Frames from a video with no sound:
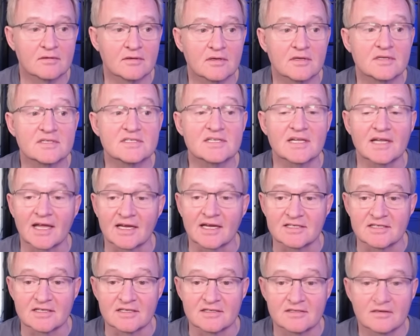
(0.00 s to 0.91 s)
Select
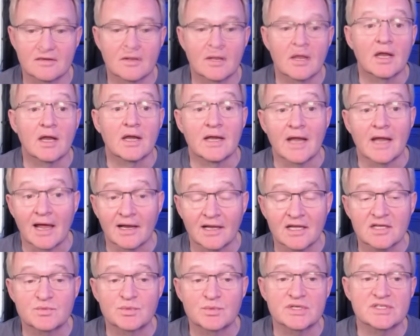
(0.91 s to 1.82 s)
it. Now let's
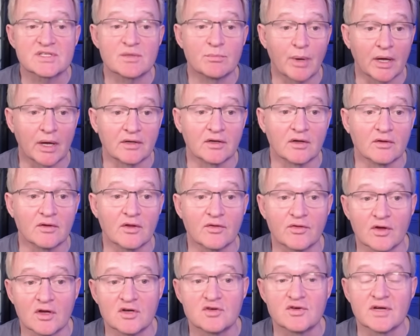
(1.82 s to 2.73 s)
press the button on the
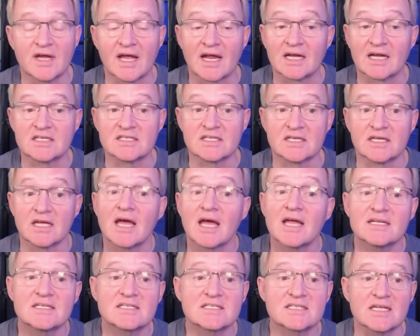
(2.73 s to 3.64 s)
Third Reality
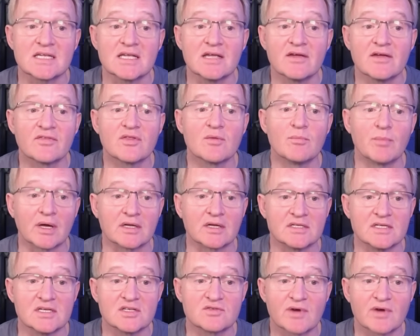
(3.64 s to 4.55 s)
and see if the button
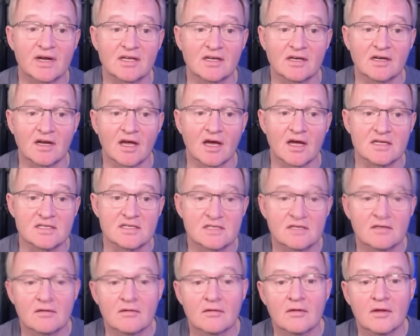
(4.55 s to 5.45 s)
is recognized.
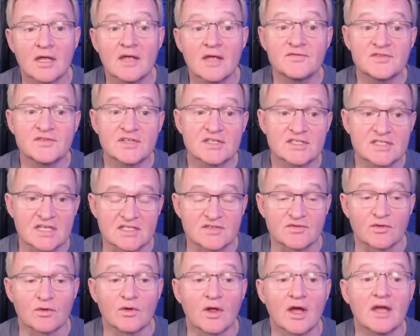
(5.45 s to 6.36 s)
If
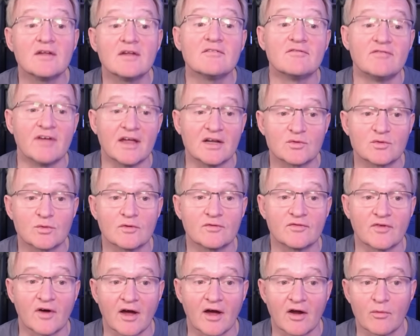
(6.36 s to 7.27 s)
successful, an event will
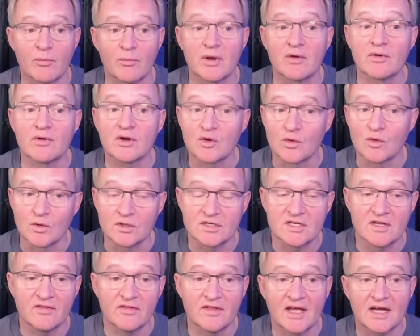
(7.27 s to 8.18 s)
fire and be recorded
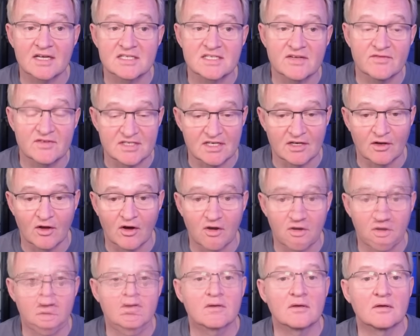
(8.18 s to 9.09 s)
in the activity log.
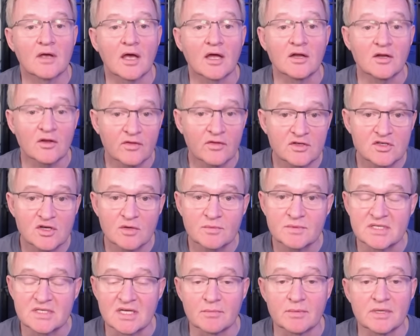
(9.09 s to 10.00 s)
Another top
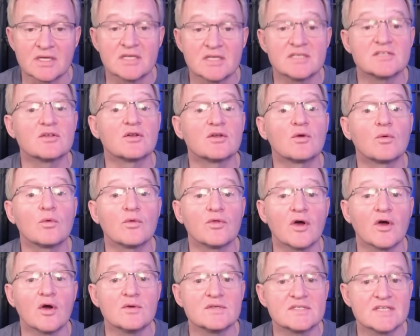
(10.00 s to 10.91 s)
tip is that
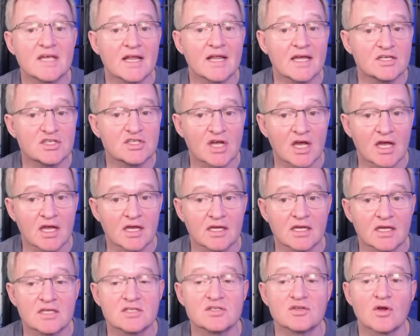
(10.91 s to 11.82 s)
although ZHA
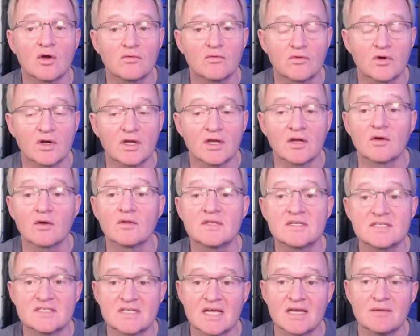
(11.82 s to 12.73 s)
is not running on the
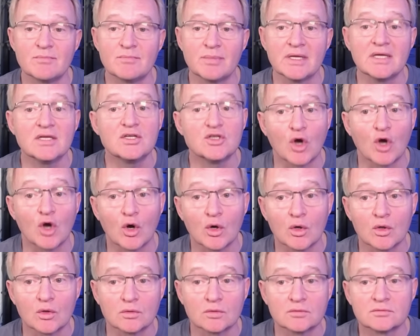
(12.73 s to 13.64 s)
ZB
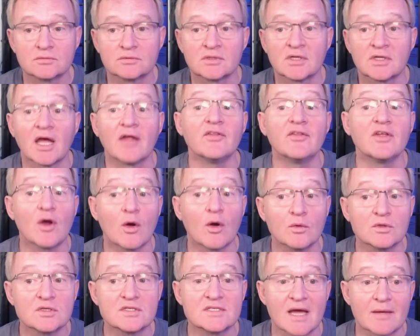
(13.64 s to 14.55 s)
dongle and the old
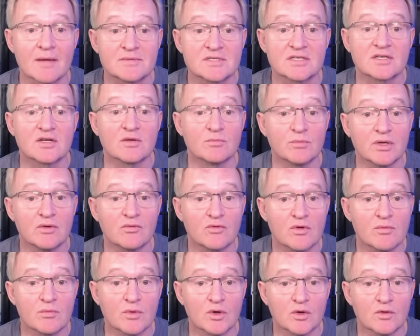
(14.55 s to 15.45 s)
adapter can be
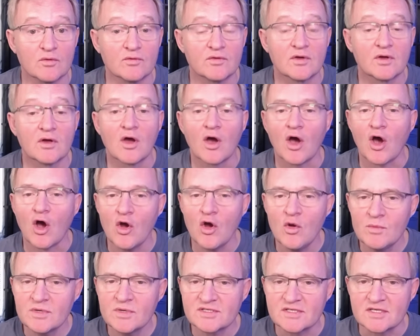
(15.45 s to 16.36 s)
removed, Home
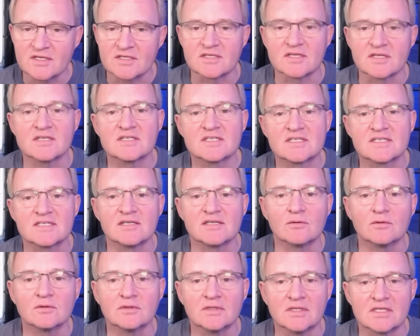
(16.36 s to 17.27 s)
Assistant
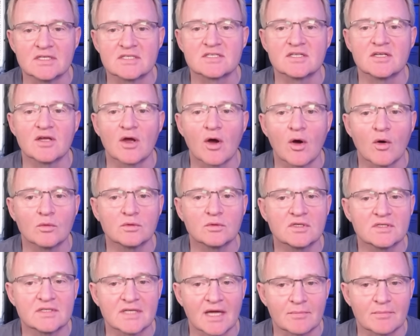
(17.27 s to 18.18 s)
still lists the old
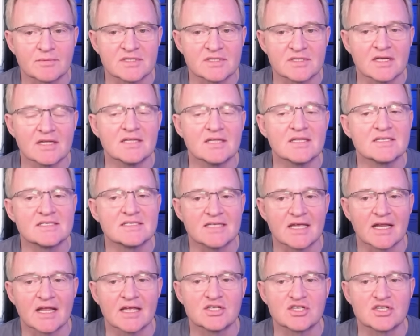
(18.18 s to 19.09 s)
adapter in the
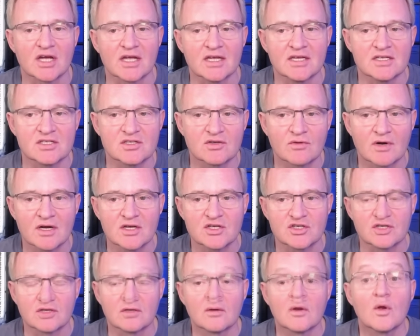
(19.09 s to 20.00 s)
ZHA
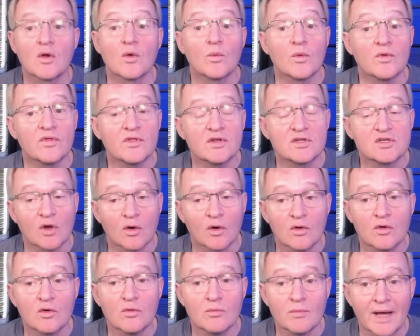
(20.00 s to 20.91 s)
integration, with the
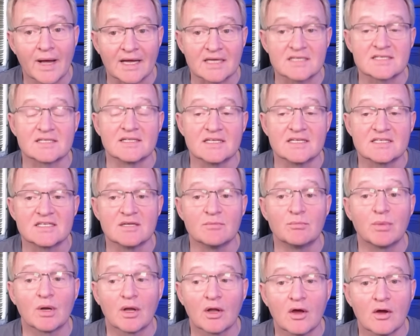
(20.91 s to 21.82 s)
Dongle Max listed
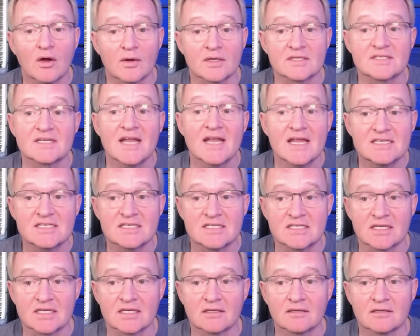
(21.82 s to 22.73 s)
below as an
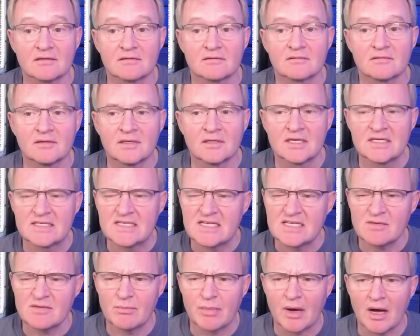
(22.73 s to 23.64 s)
entity. Is this a
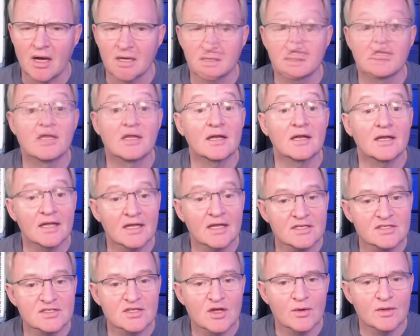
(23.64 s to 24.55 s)
bug? Let
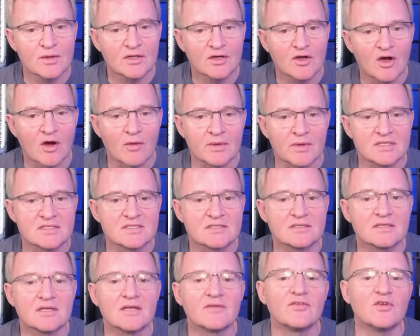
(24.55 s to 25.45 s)
us know in the comments
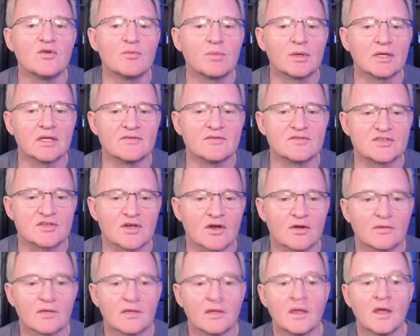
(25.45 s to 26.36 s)
if you believe so.
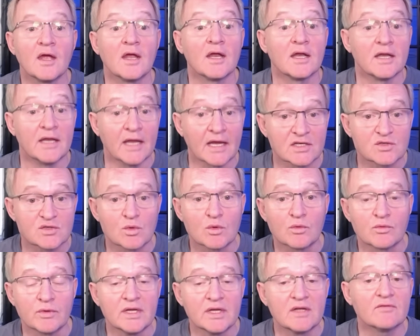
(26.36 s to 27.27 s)
Next, we'll
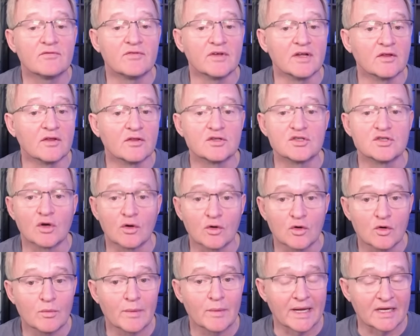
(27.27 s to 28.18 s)
reconfigure the
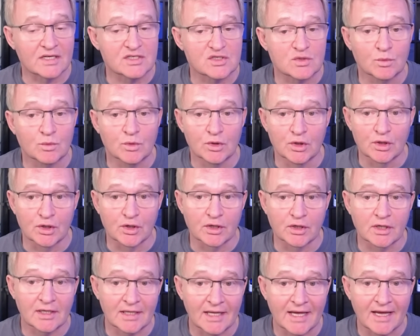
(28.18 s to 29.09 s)
Dongle Max to work on
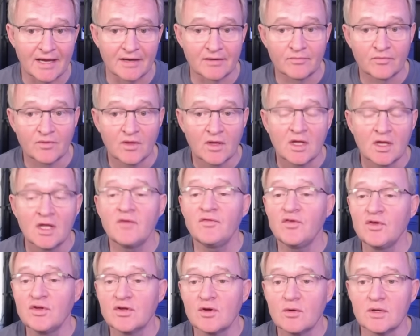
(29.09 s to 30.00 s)
a LAN. If you
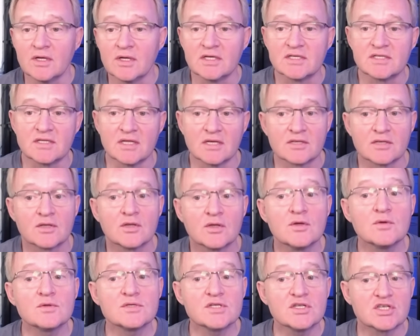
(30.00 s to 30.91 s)
don't need this,
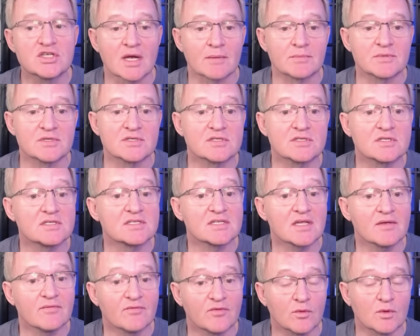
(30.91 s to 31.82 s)
use the chapters to
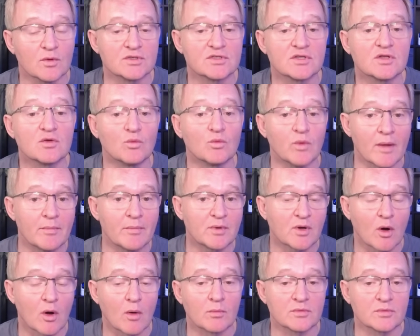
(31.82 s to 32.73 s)
skip forward to the web
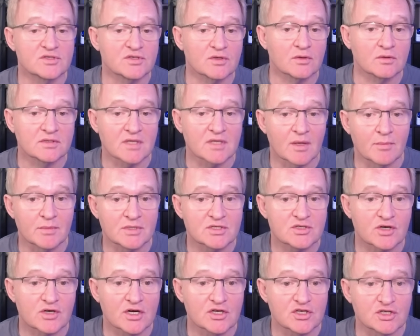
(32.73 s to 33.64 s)
console
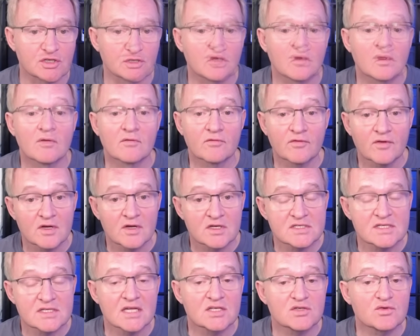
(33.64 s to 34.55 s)
demonstration. First,
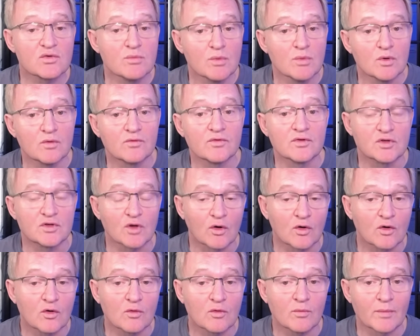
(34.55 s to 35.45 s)
let's remove the
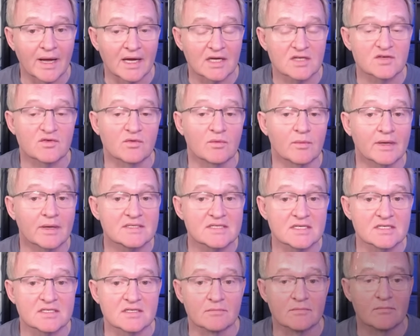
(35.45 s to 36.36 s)
Dongle Max from our
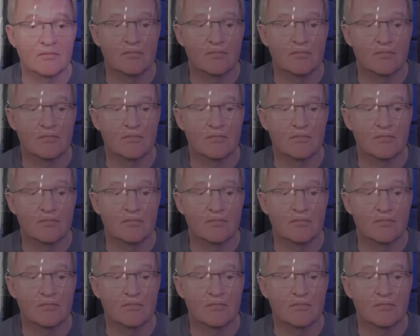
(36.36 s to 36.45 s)
system.